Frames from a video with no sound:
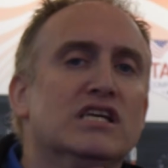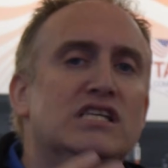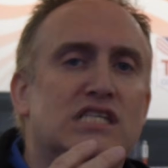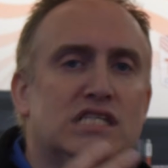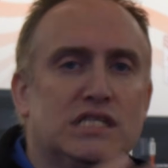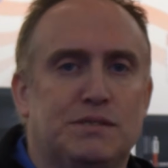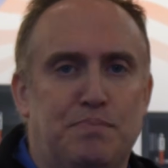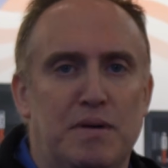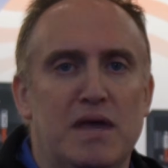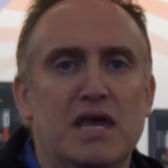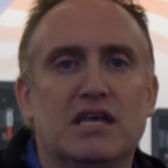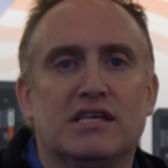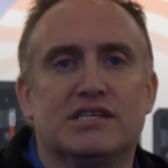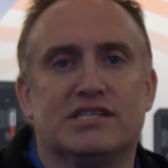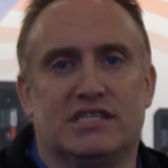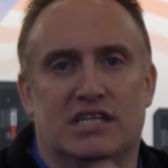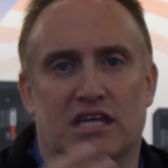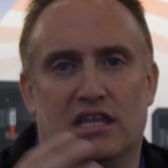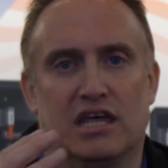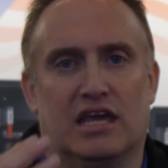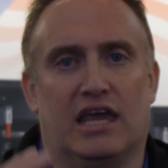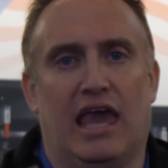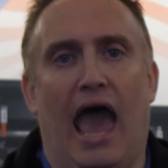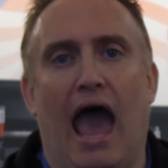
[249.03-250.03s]
speaks to
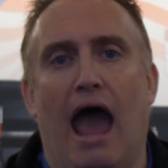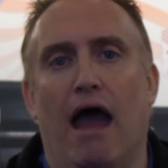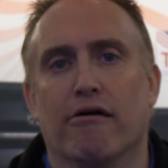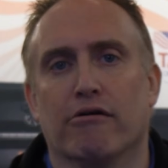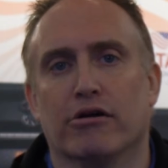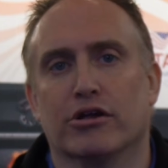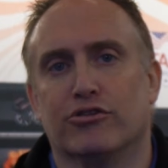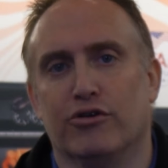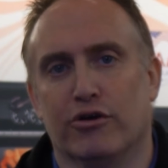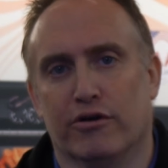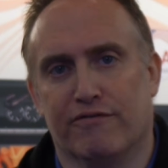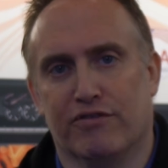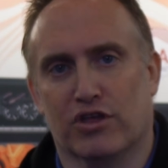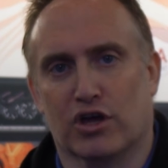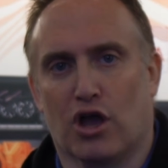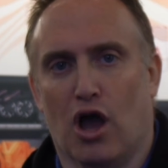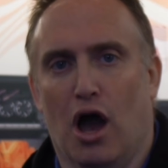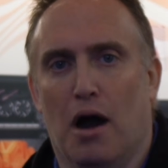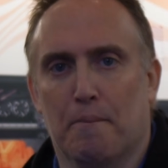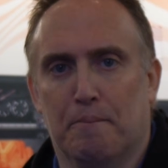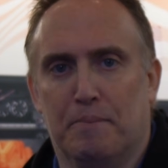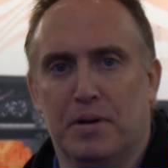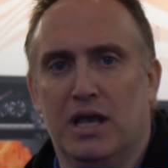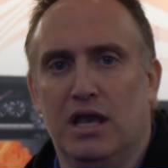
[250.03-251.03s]
the character of the
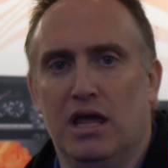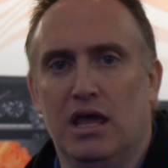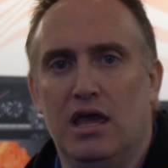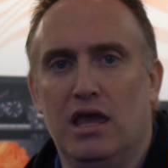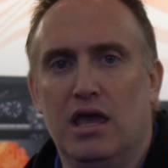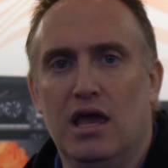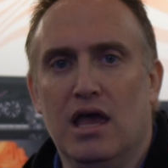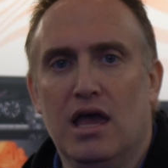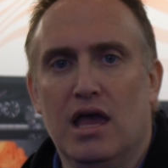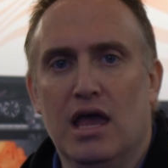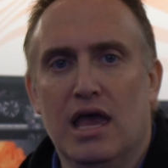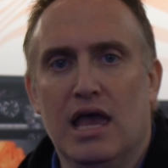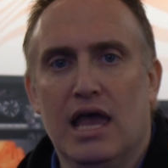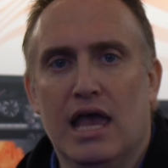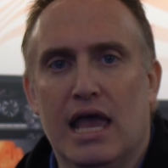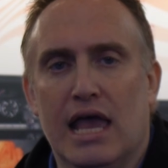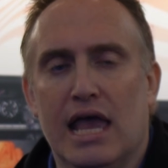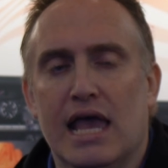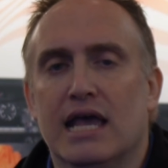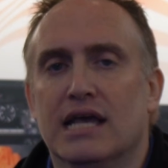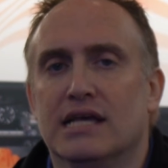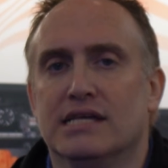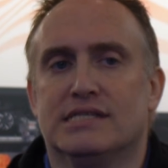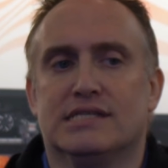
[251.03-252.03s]
company
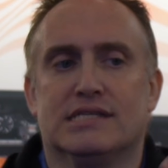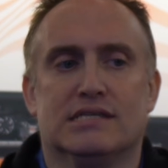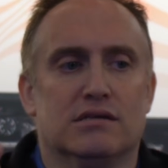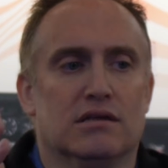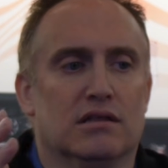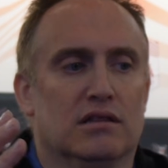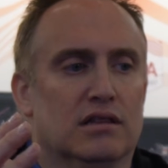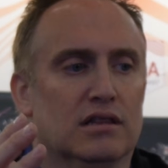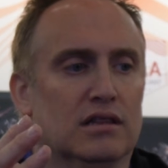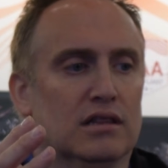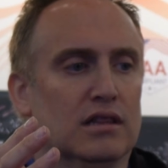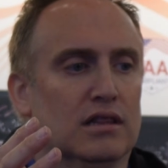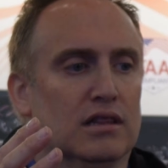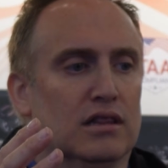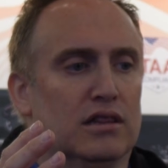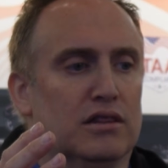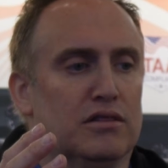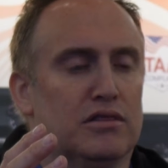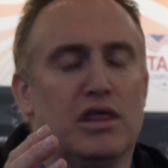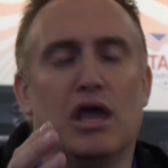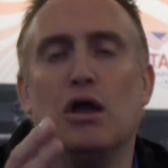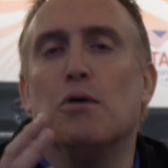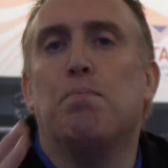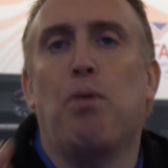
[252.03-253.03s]
is
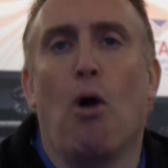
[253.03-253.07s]
their